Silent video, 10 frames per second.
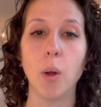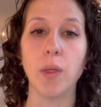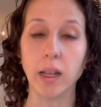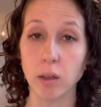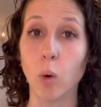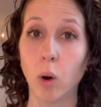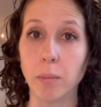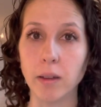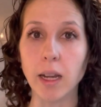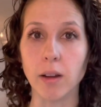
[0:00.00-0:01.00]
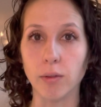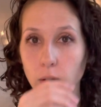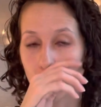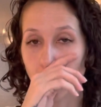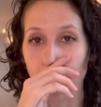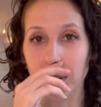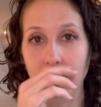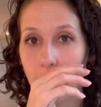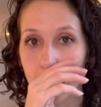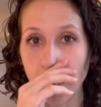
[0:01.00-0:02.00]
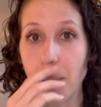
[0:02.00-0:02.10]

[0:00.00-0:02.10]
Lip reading: That's a core belief. Those are core beliefs.